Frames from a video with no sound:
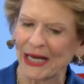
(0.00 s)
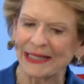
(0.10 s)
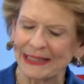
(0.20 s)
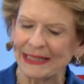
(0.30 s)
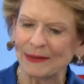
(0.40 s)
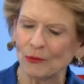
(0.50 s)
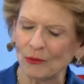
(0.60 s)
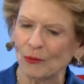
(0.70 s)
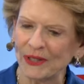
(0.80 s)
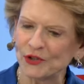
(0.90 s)
And
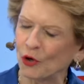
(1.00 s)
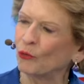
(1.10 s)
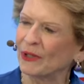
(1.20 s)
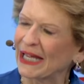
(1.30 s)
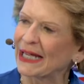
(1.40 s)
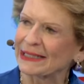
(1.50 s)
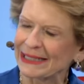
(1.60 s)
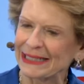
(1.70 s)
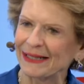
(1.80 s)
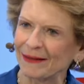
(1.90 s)
we don't yet
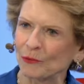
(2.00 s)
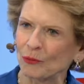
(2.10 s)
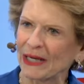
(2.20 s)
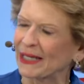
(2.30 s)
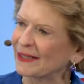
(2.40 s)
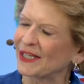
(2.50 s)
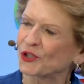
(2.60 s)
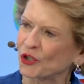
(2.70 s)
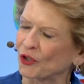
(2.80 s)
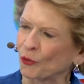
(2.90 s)
see a
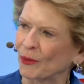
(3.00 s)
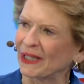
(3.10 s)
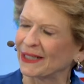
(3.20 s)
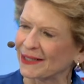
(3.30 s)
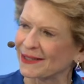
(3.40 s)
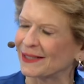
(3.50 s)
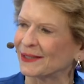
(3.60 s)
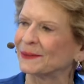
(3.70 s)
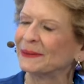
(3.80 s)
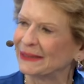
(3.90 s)
recognition or willingness
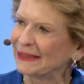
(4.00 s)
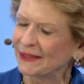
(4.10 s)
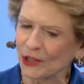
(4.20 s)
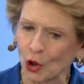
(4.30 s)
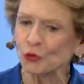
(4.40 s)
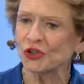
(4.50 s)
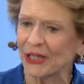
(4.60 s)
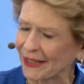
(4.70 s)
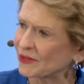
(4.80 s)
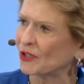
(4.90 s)
to
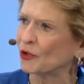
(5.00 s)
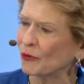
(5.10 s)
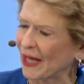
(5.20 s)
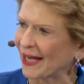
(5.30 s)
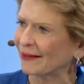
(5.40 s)
negotiate to do that.